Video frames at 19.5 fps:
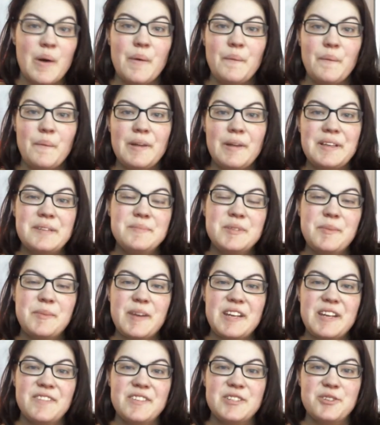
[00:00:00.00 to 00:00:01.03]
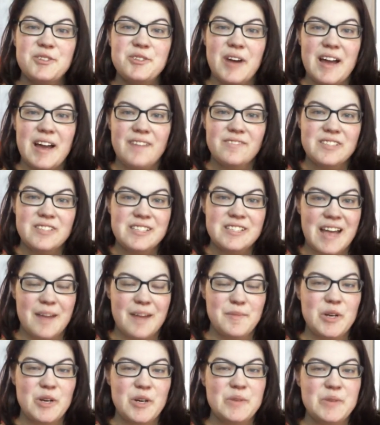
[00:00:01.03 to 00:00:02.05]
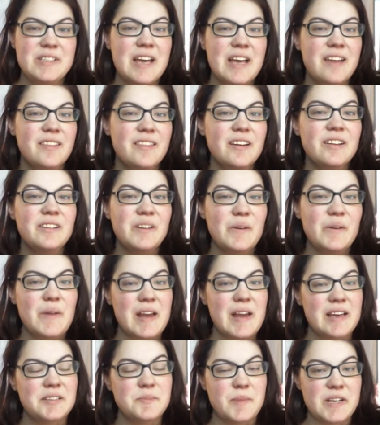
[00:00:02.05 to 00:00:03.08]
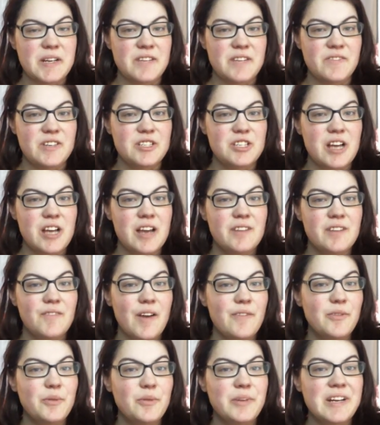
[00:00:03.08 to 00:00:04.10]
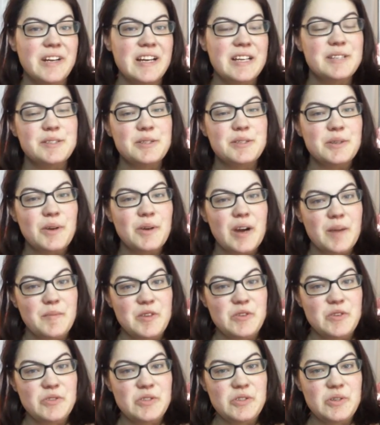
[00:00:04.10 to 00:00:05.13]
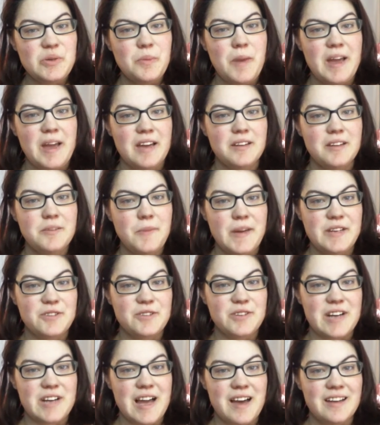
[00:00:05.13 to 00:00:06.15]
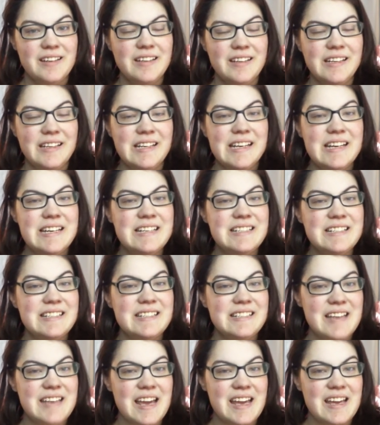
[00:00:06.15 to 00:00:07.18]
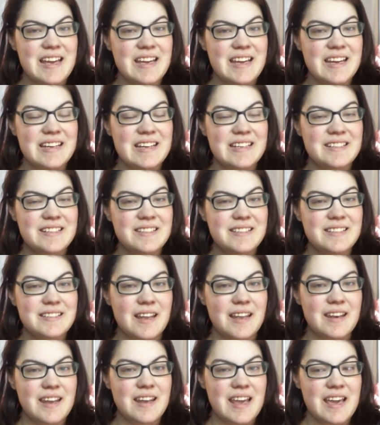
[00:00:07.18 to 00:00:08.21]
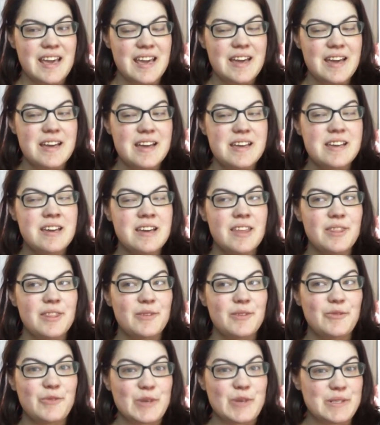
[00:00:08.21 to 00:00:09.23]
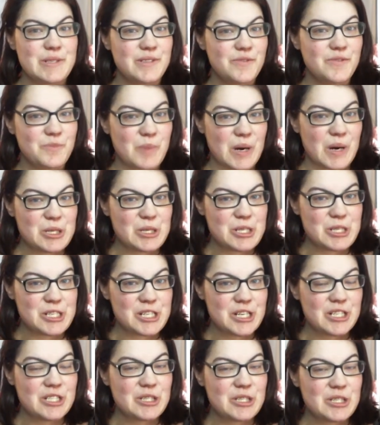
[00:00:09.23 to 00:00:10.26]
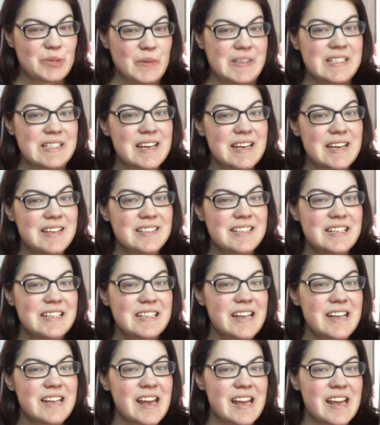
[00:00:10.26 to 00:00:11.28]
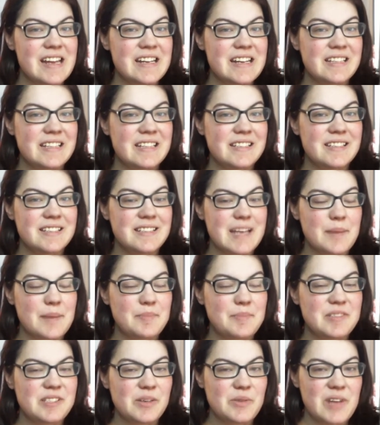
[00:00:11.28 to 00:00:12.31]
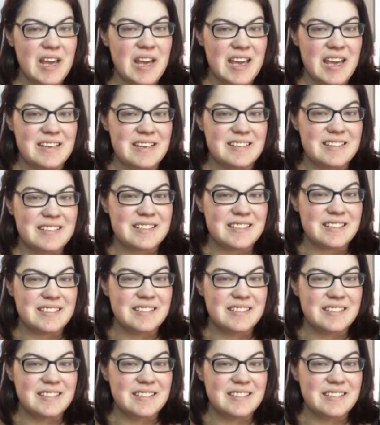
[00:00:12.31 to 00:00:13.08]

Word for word: Welcome to BunniPhish Crafts. I'm your host Heather, known as BunniPhish, on Ravelry, Instagram, YouTube, and Patreon. Today is Sunday, the first of March, twenty eighteen, and this is episode eight.